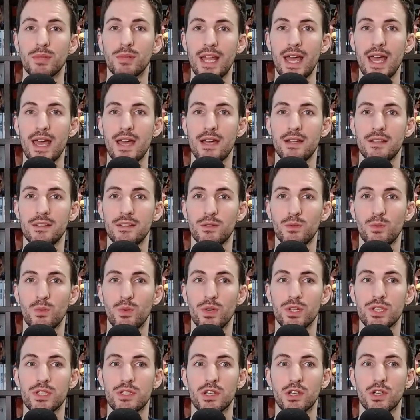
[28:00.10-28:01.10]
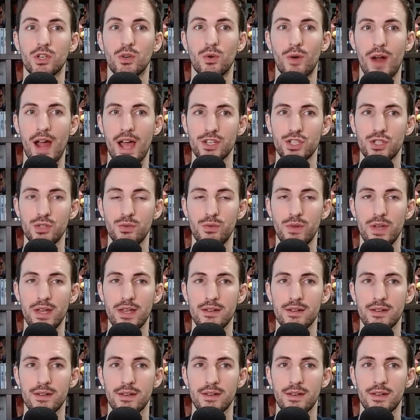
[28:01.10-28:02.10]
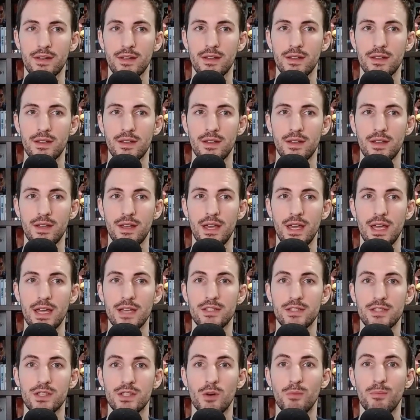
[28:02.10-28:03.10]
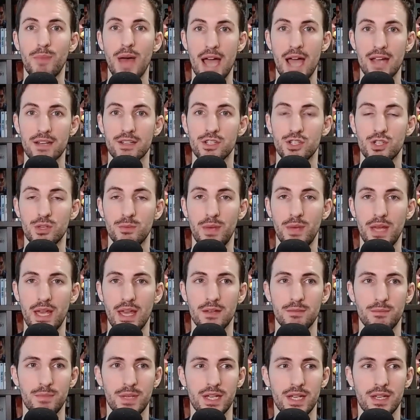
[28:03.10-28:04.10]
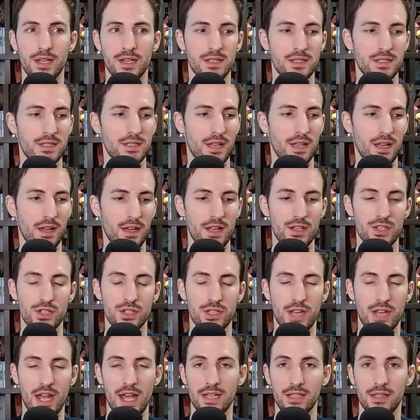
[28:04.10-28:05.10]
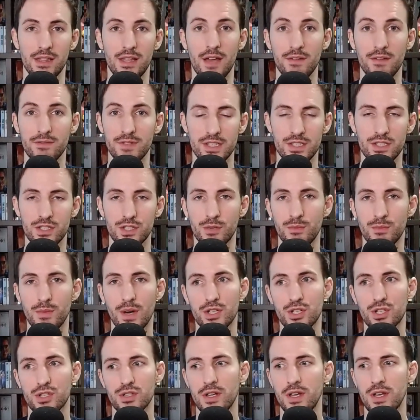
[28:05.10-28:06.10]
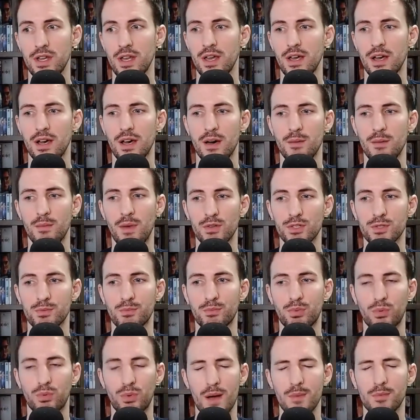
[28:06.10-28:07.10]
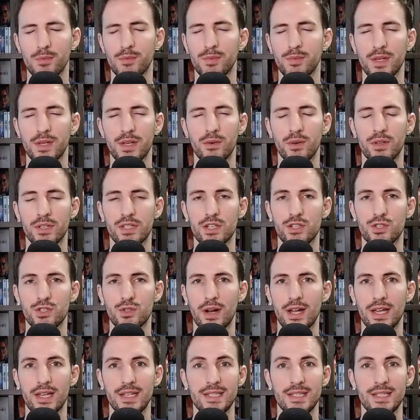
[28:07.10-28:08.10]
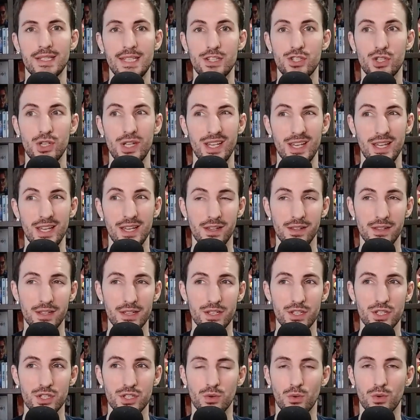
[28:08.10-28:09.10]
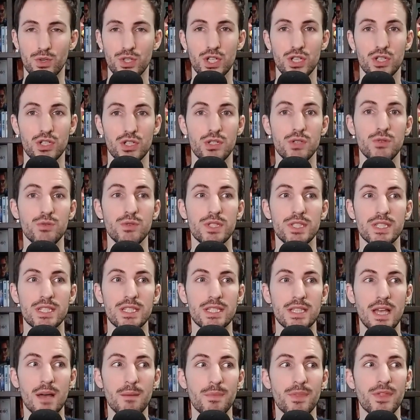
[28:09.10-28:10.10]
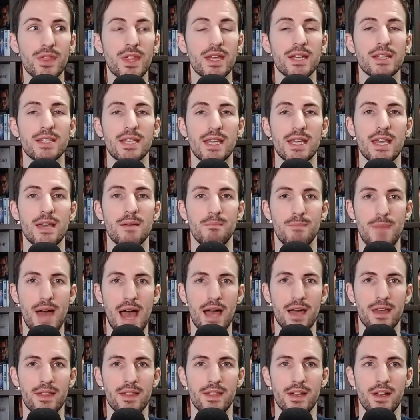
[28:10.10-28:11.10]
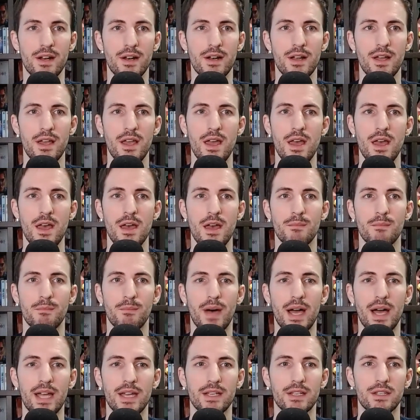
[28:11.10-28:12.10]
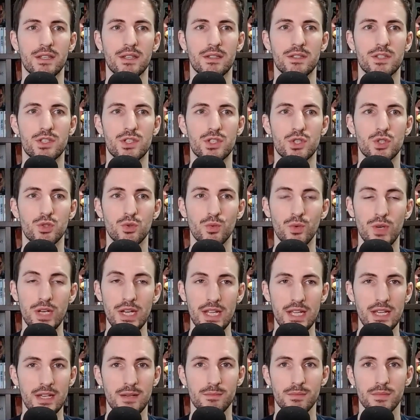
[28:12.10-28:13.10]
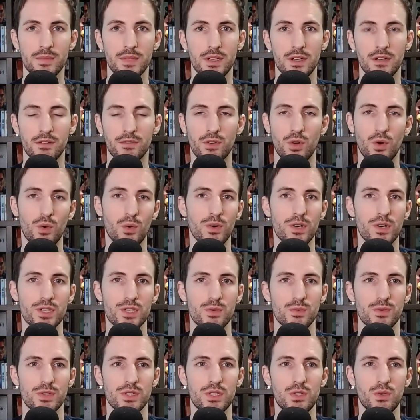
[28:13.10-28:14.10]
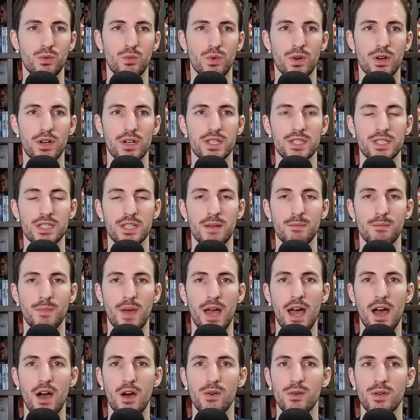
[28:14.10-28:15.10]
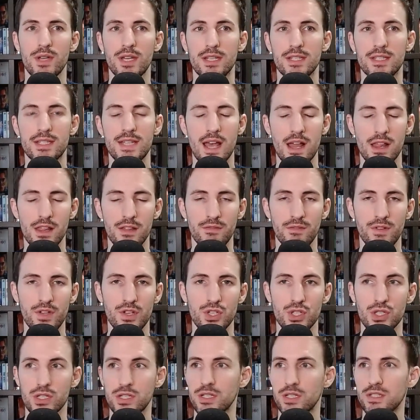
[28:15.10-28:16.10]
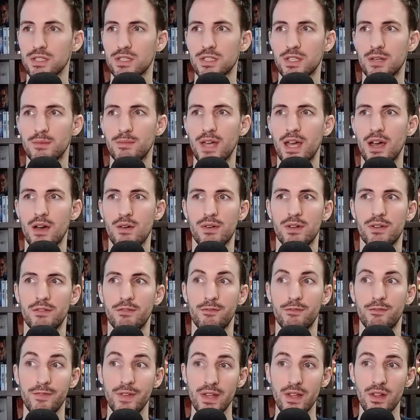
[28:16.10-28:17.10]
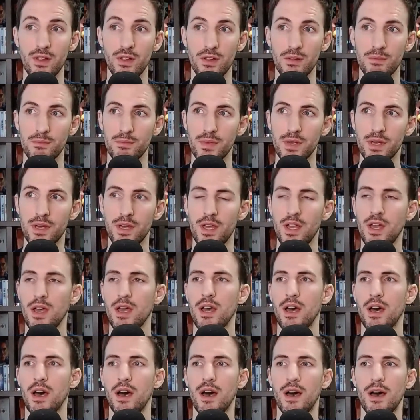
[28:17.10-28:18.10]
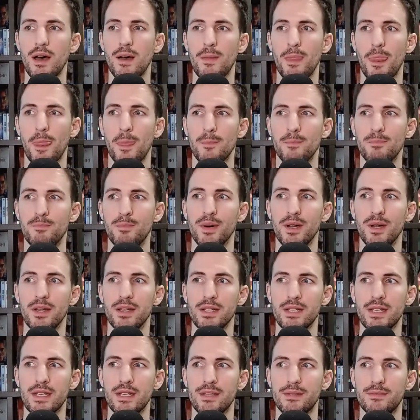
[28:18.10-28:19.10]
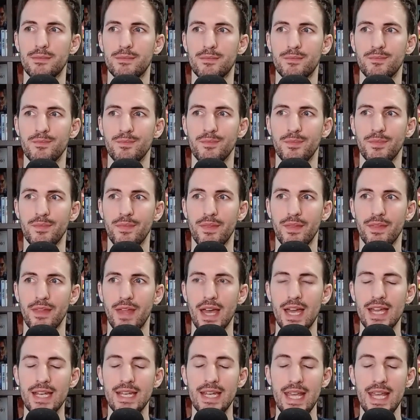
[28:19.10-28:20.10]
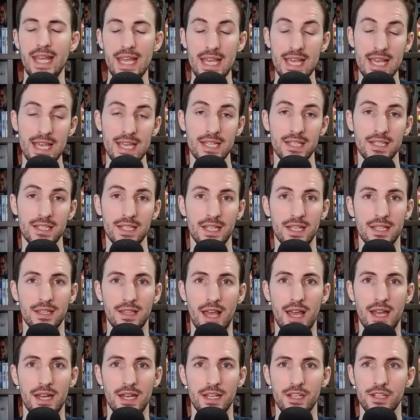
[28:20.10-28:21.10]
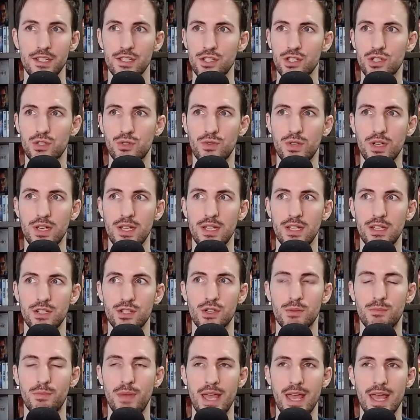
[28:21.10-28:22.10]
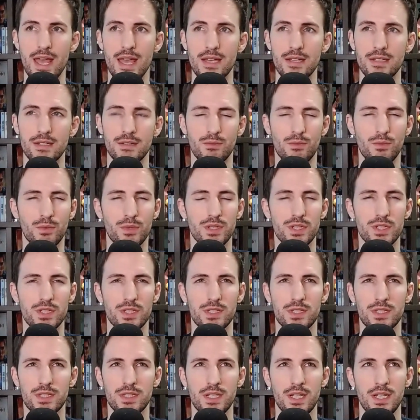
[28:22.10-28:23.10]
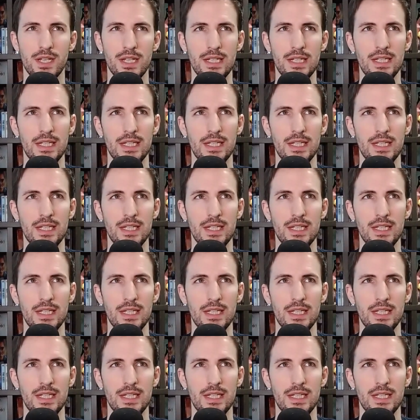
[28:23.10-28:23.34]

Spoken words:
plan was to graduate and to go back to Japan because I loved it so much. I was probably going to try and teach English or just do something to get back there. My dream, of course, was to work somehow in television, somehow in film, but in that industry in Japan was